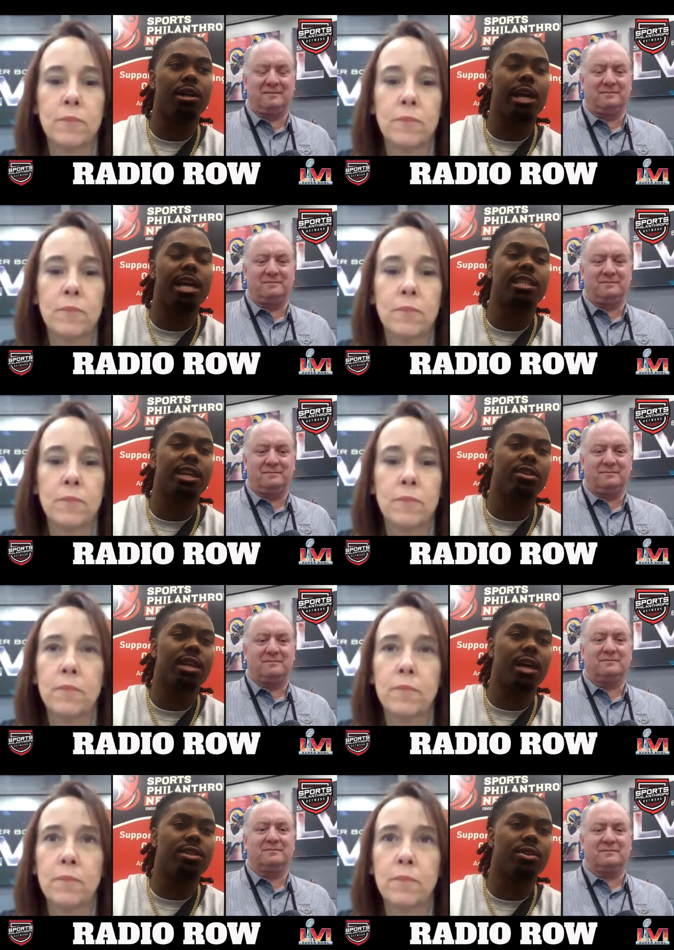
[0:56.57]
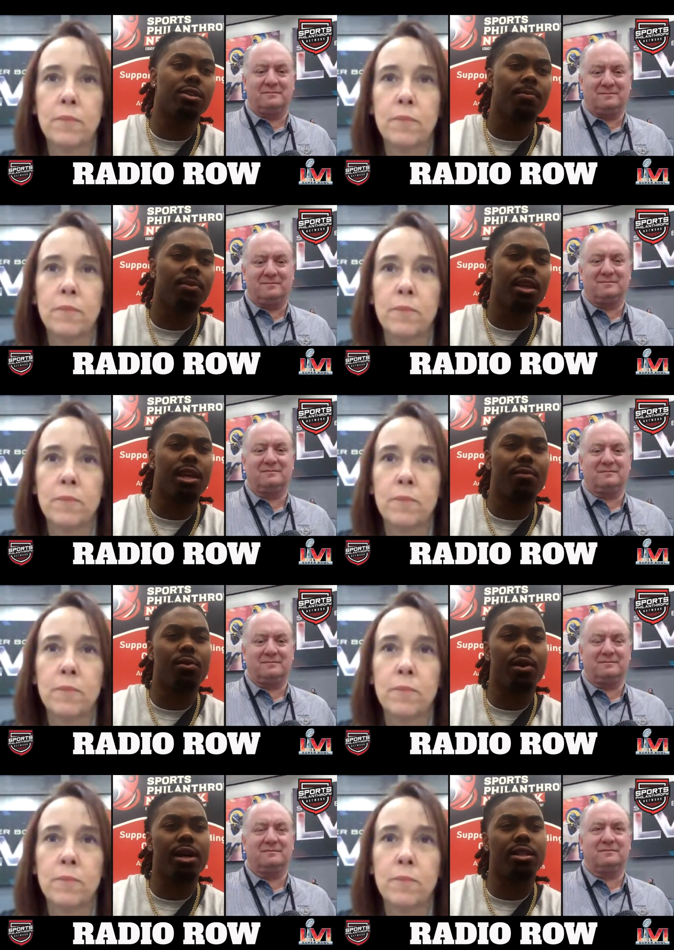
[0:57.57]
Speaker 1: a hand sanitizer
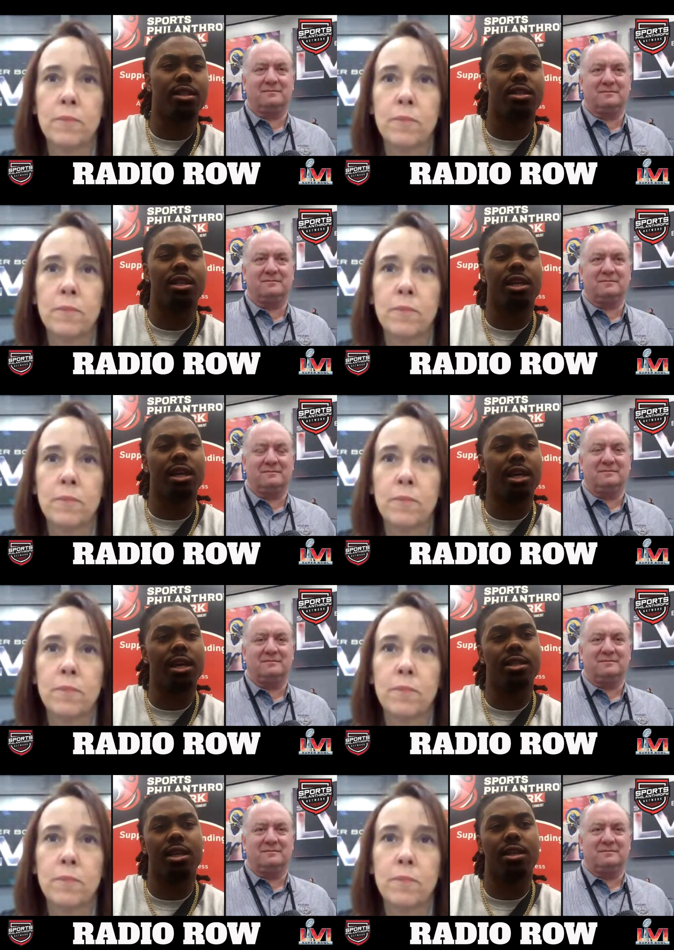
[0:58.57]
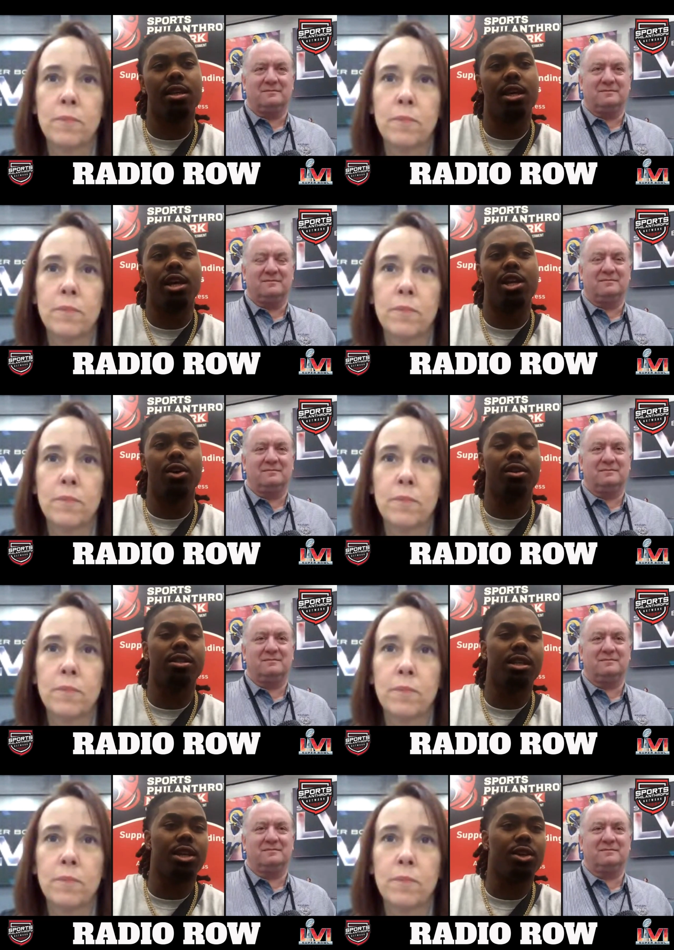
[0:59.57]
giveaway to, to the kids and you know the
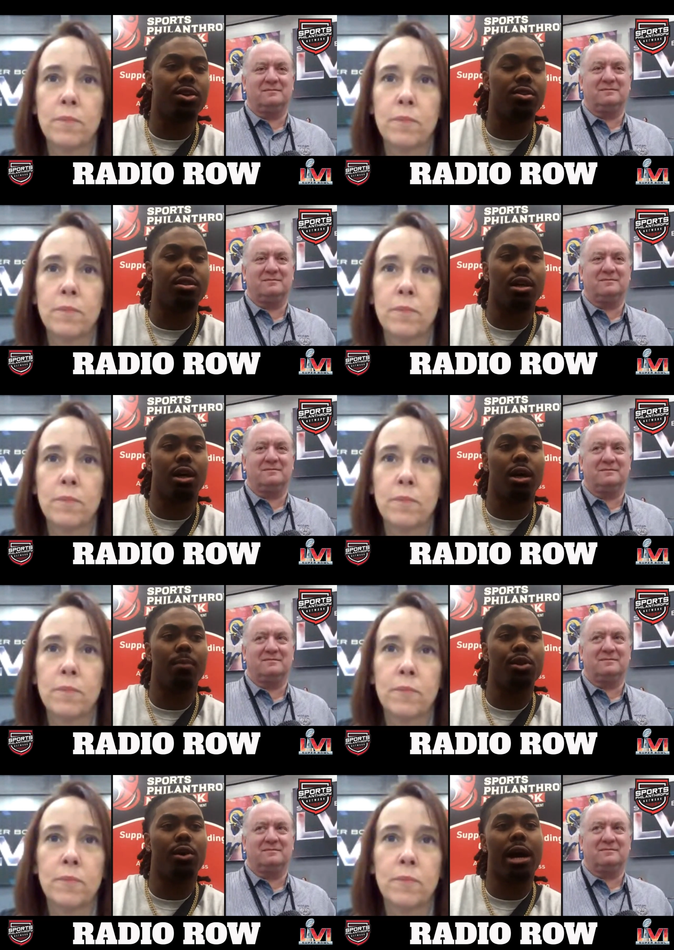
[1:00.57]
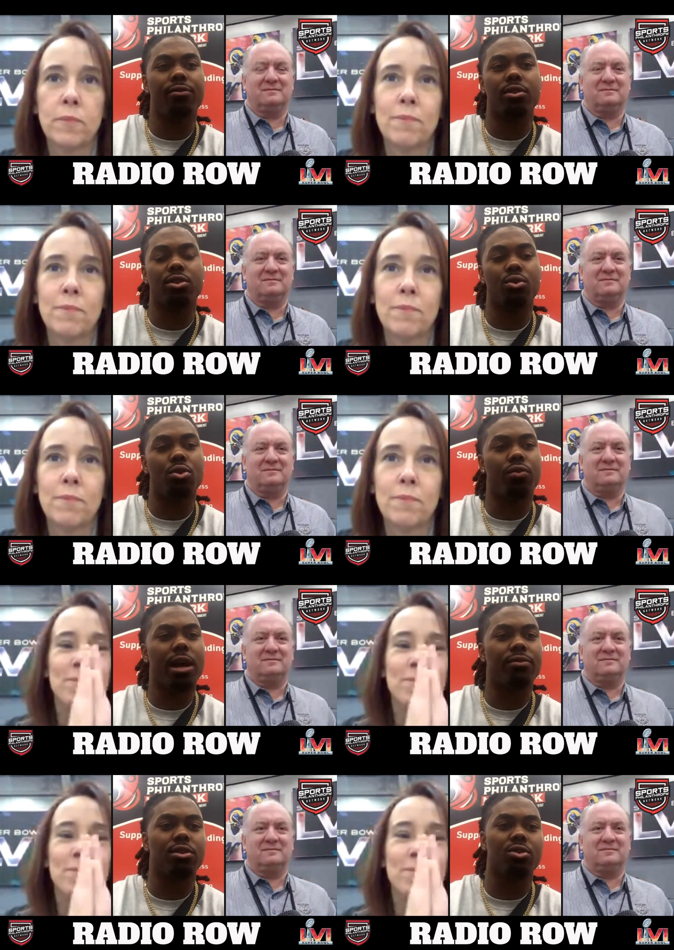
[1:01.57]
seniors, um, you know after school for the
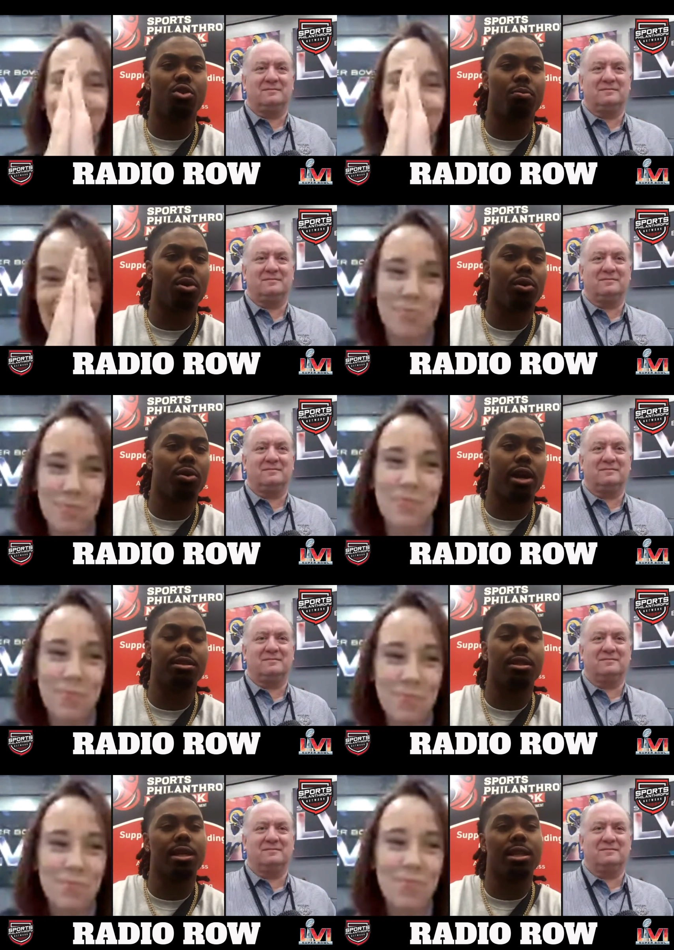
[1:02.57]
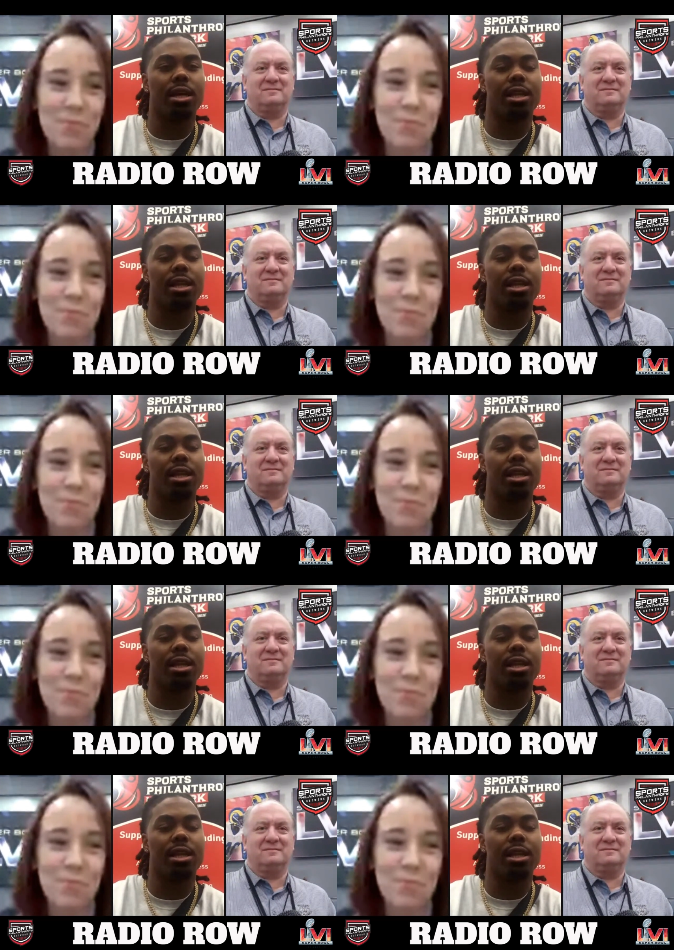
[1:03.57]
after school programs and things like